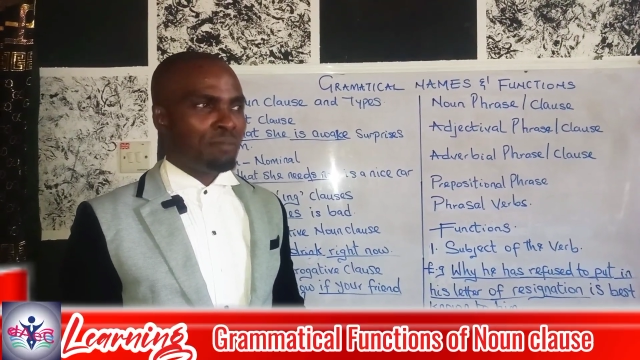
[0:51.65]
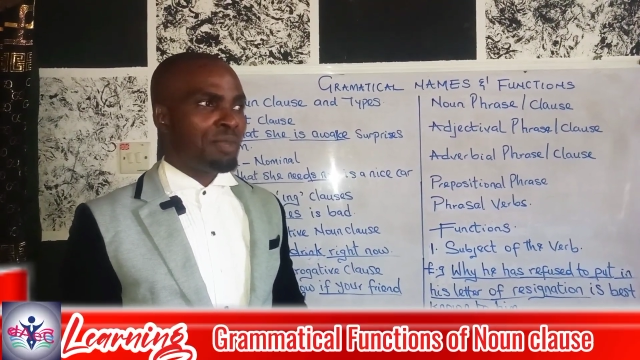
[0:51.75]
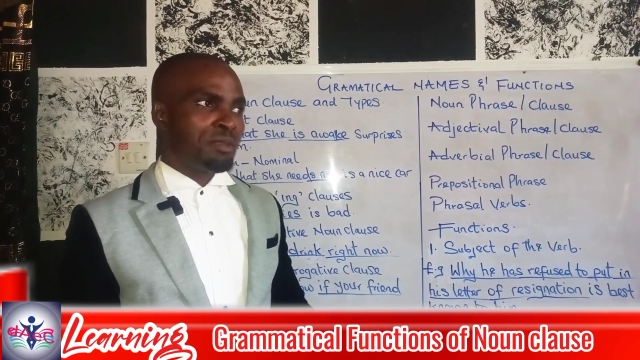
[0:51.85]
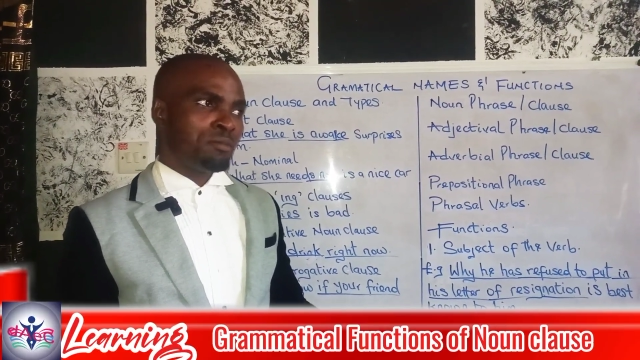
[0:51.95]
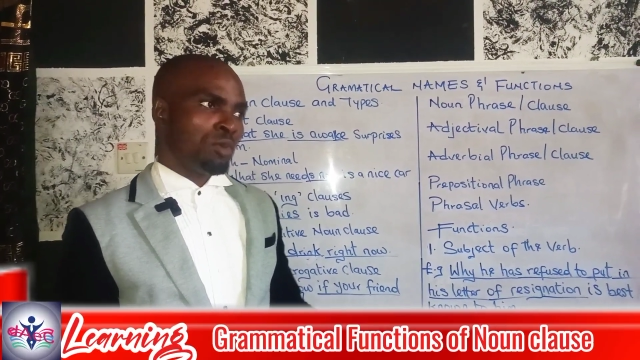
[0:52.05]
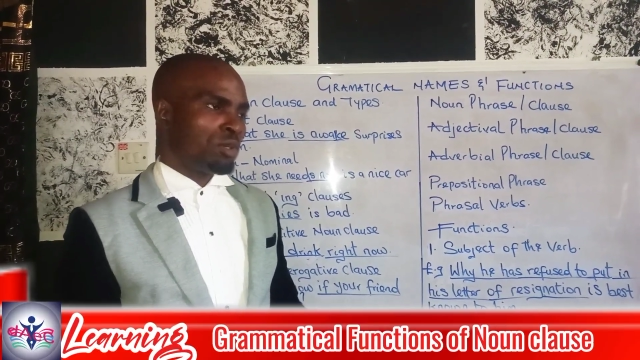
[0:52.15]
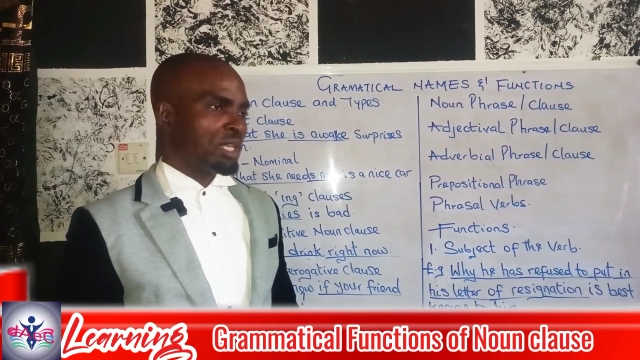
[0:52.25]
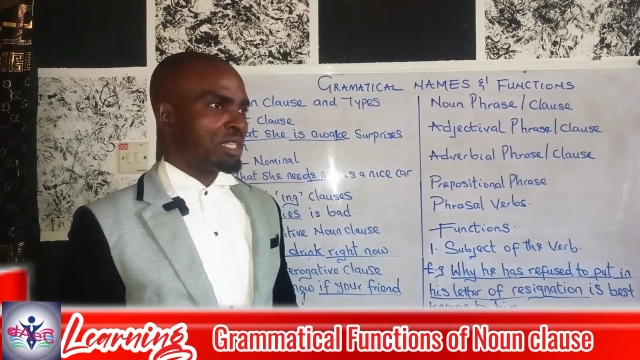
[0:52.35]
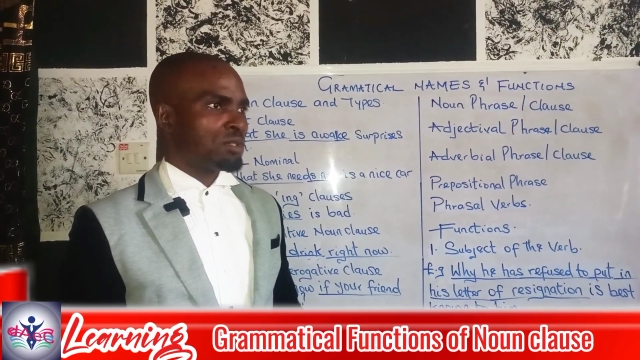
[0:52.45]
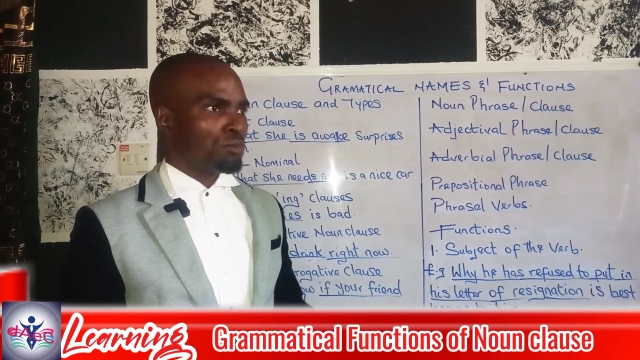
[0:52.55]
and many more
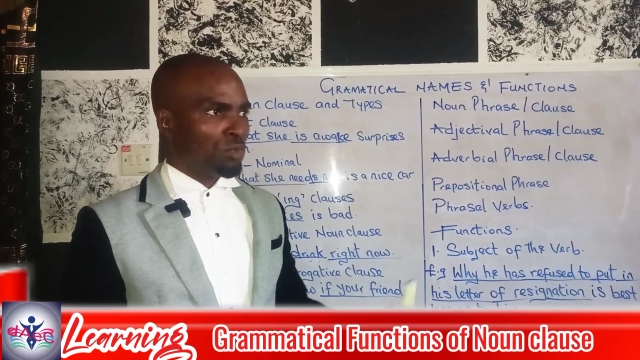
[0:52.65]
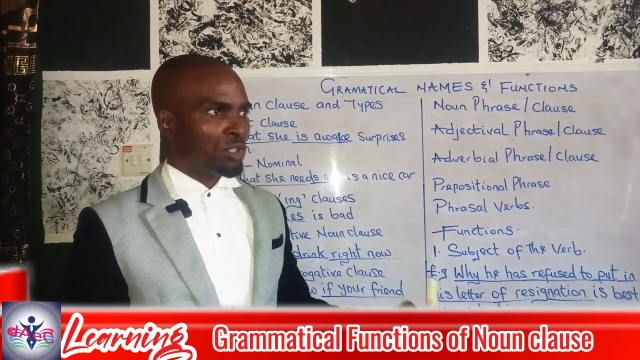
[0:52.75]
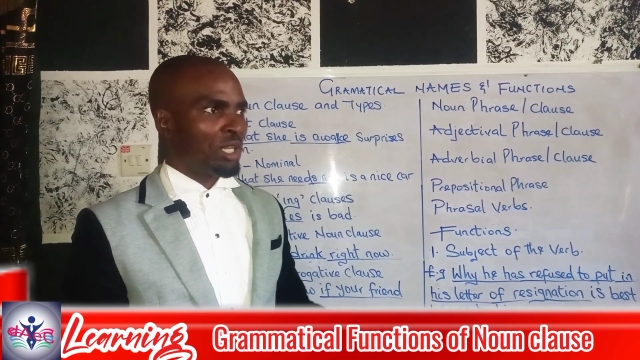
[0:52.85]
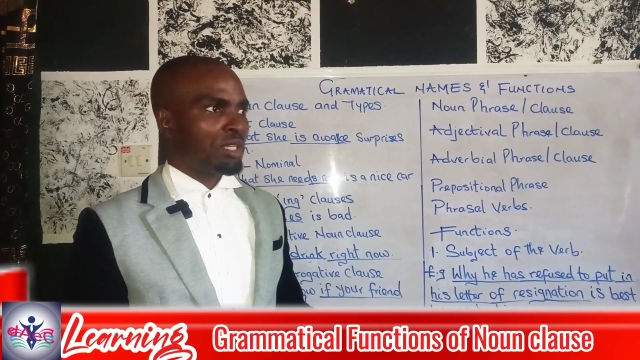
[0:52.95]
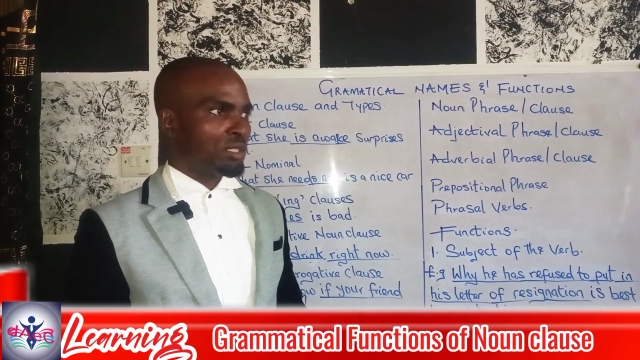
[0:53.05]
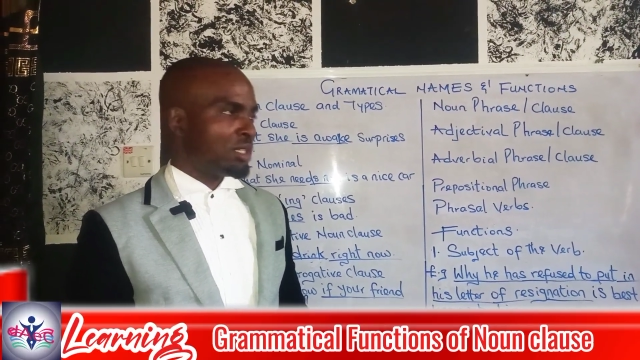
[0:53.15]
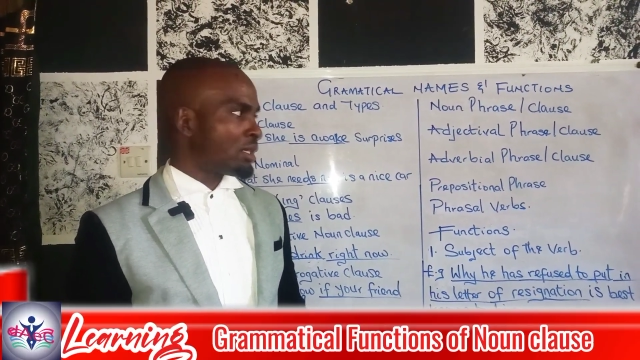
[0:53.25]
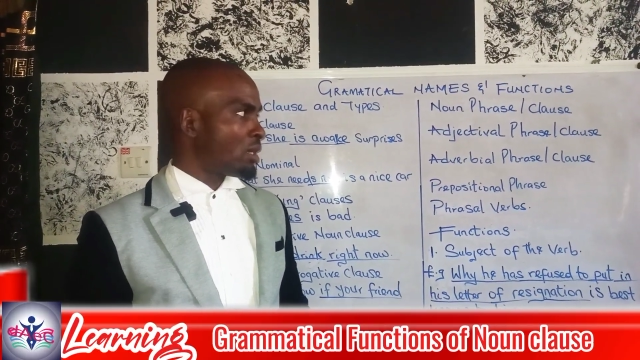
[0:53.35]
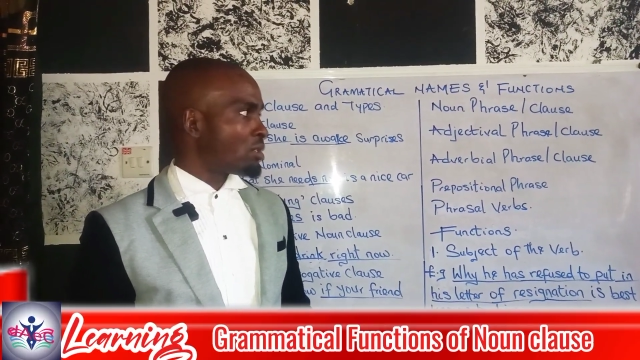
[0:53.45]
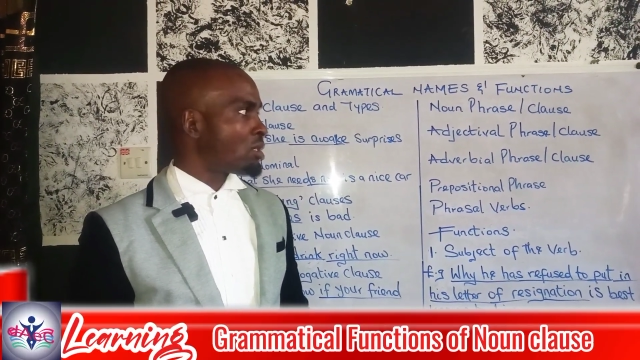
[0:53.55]
that we shall
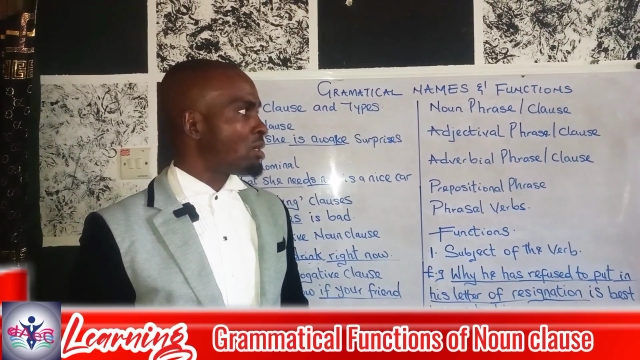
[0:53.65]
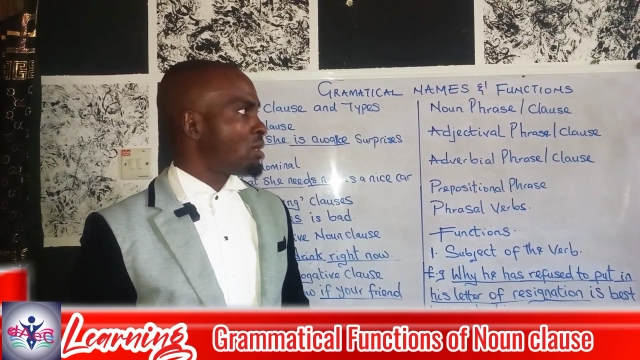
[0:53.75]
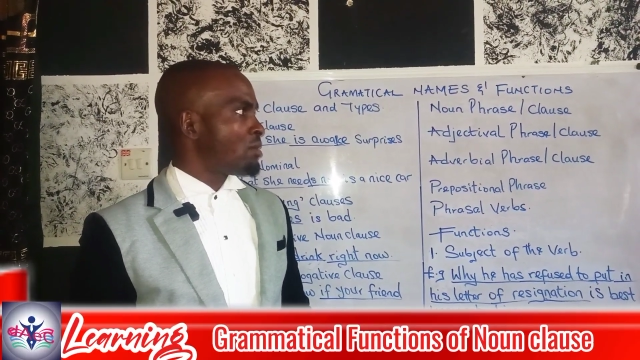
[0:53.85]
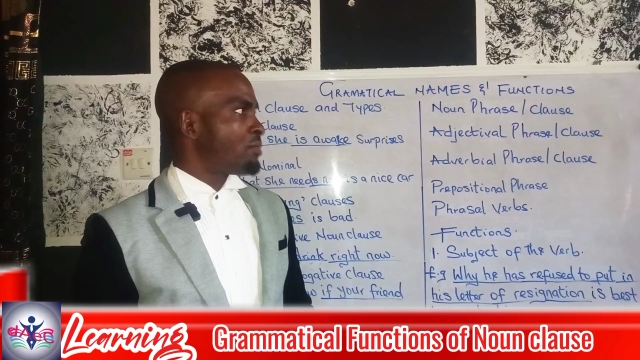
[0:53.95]
discuss.